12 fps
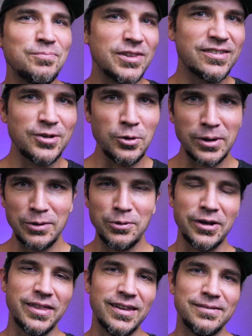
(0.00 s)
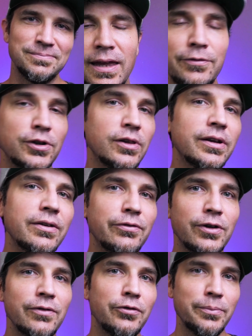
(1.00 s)
it's totally worth it. If you're looking
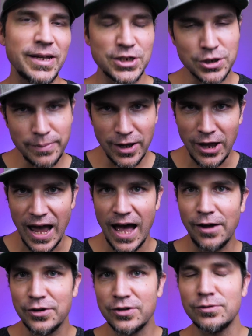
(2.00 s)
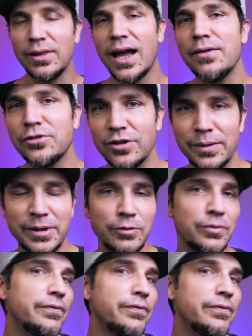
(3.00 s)
for information about how to do live streaming,